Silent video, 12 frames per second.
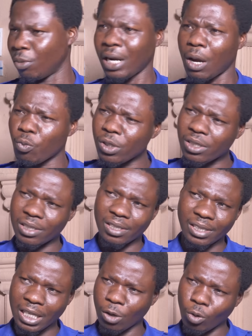But I wish she
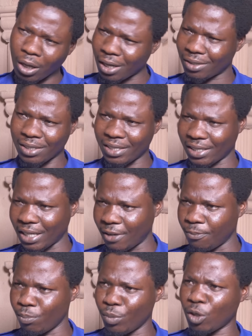stayed longer at this
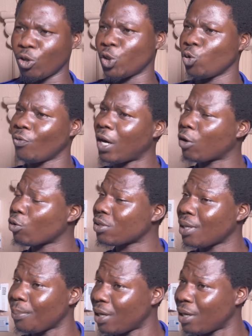time because she overcrossed her